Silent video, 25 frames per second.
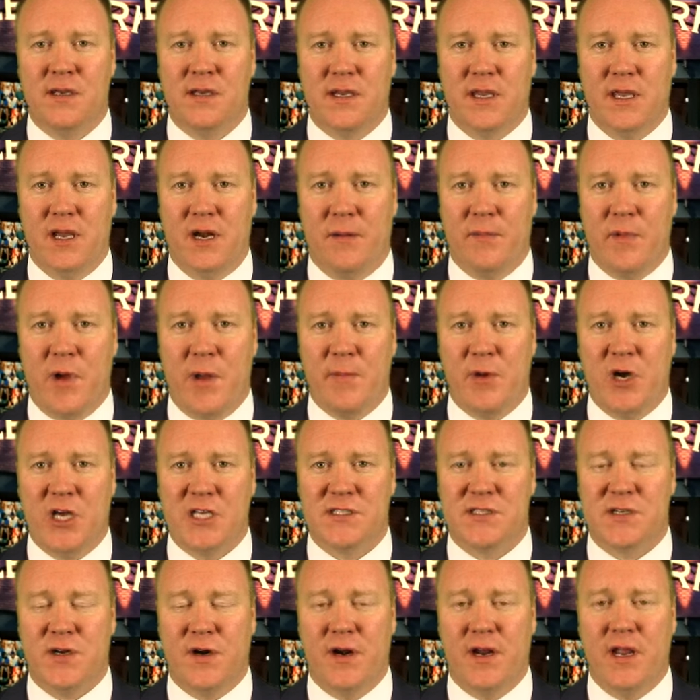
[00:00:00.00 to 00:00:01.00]
Get on my
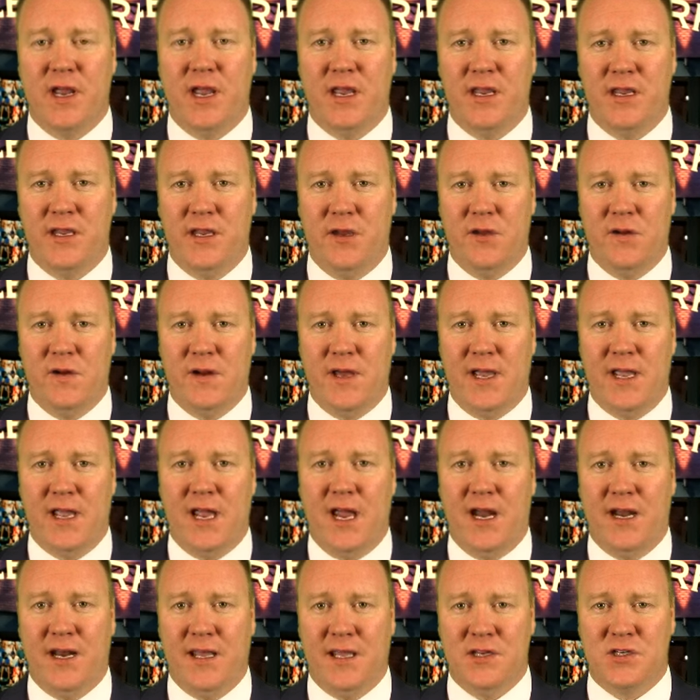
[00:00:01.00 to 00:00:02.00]
monster 8 unit
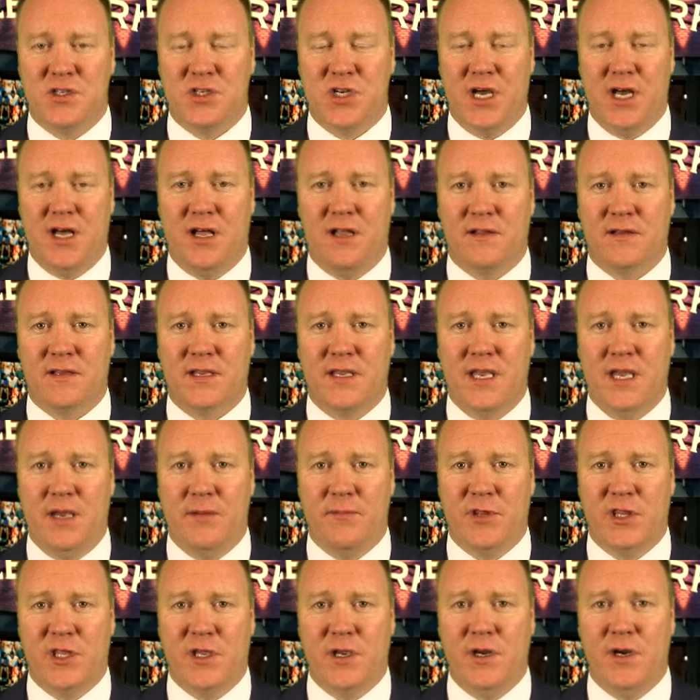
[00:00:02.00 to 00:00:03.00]
NHL
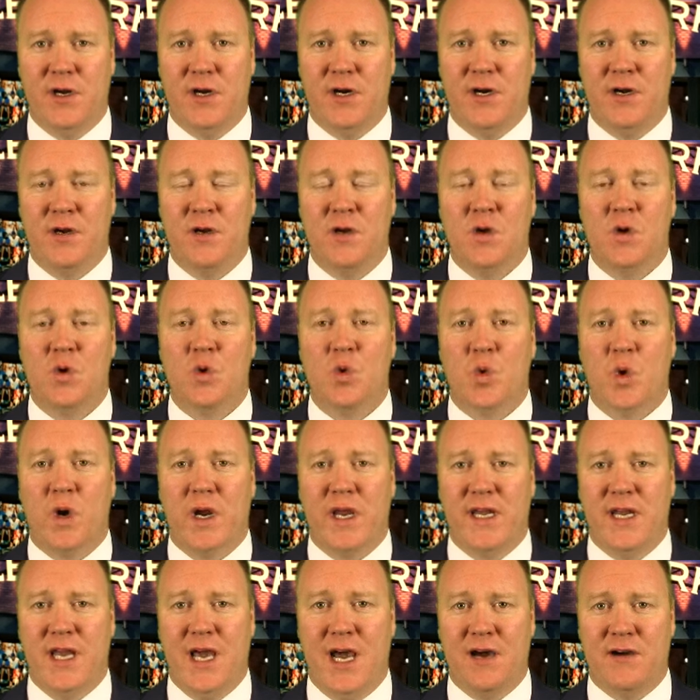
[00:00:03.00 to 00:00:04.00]
game of the year
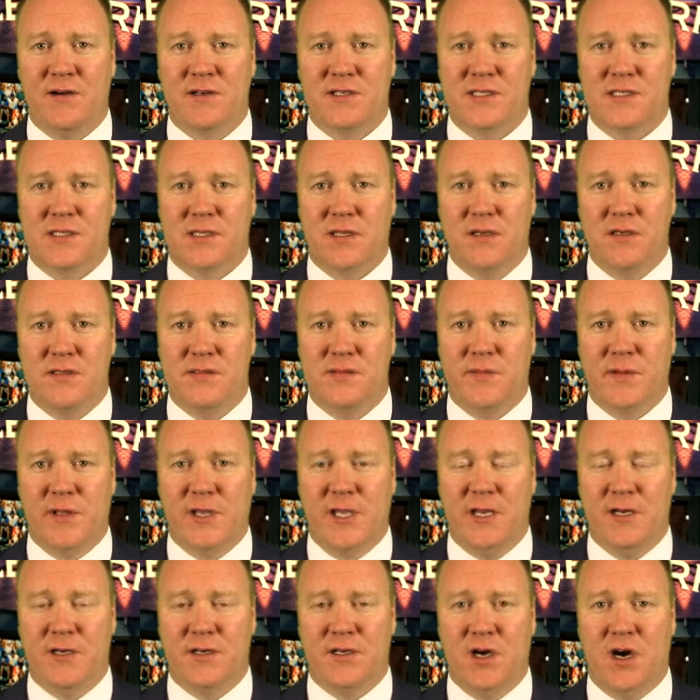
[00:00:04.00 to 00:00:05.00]
right now
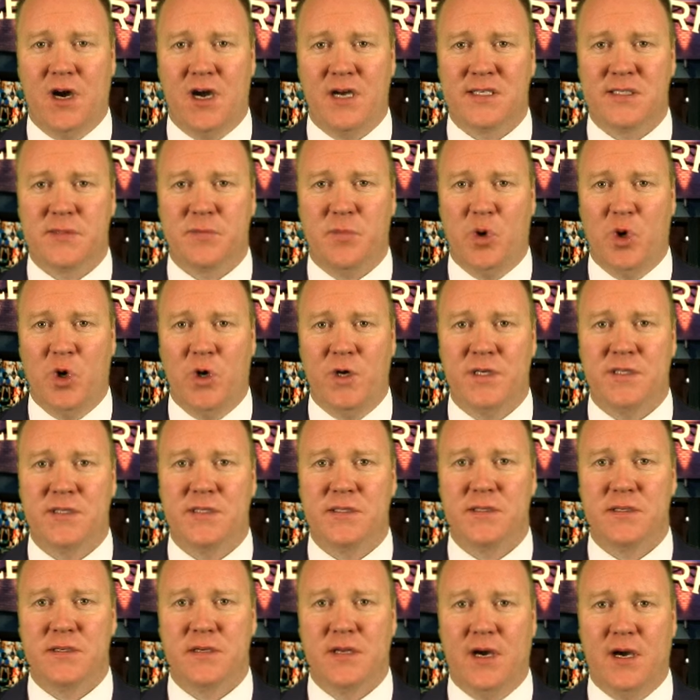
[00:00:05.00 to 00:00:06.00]
exclusively at
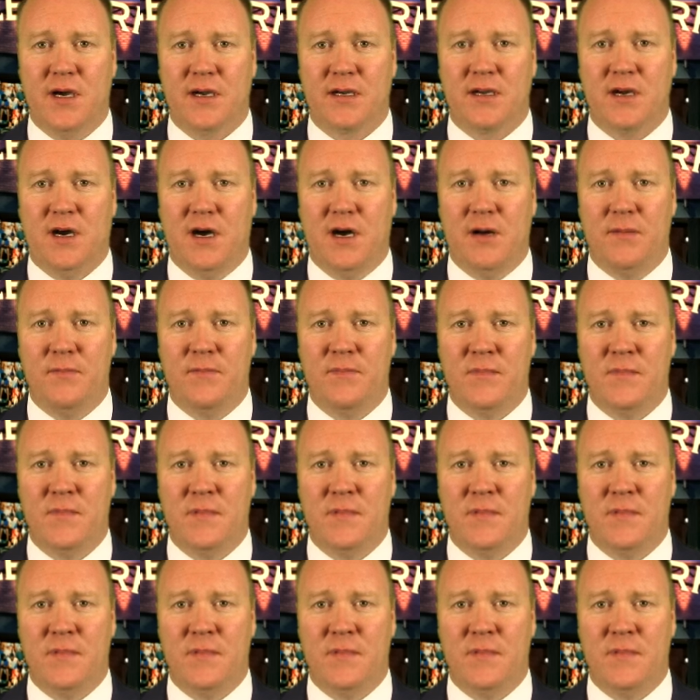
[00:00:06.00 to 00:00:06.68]
DocSports.com.